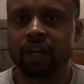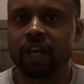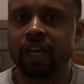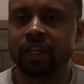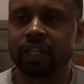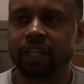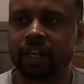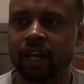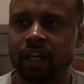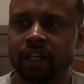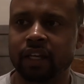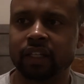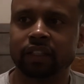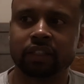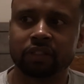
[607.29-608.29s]
And then I
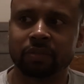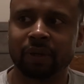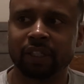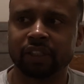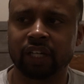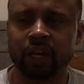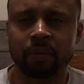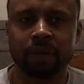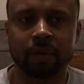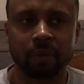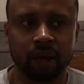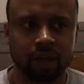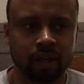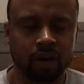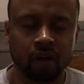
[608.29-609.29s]
get to my job and I'm
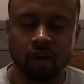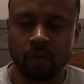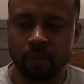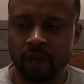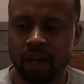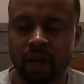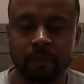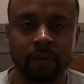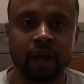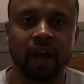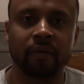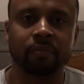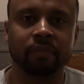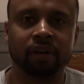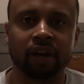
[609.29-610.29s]
like, oh man,
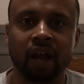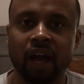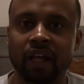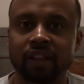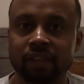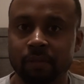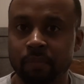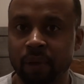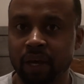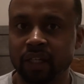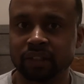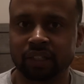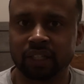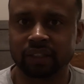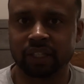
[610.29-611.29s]
I'm not the
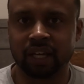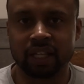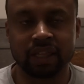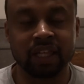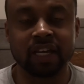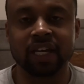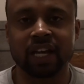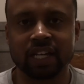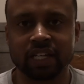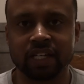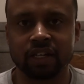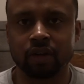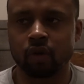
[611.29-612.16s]
best as I think I could.